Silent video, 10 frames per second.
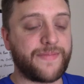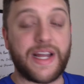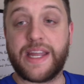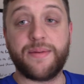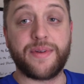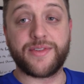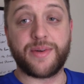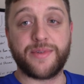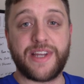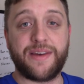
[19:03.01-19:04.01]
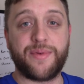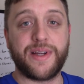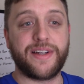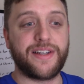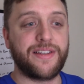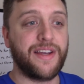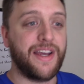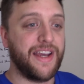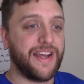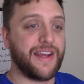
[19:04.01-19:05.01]
I can't believe it's almost halfway done.
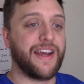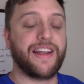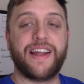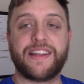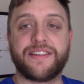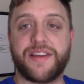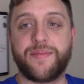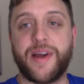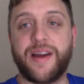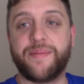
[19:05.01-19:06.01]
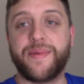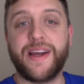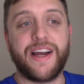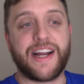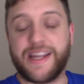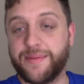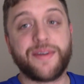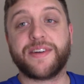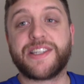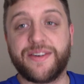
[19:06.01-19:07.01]
And at the same time, I can't
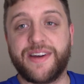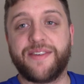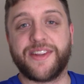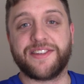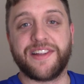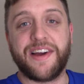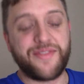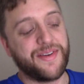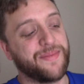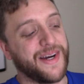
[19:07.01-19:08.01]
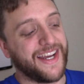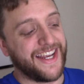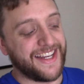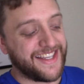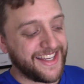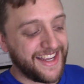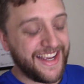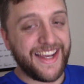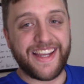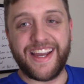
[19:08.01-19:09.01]
believe I still have half of this left, but it's
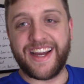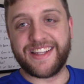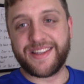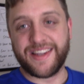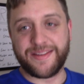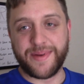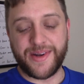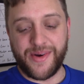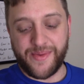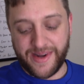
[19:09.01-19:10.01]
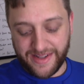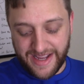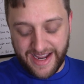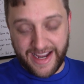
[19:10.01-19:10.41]
been going well.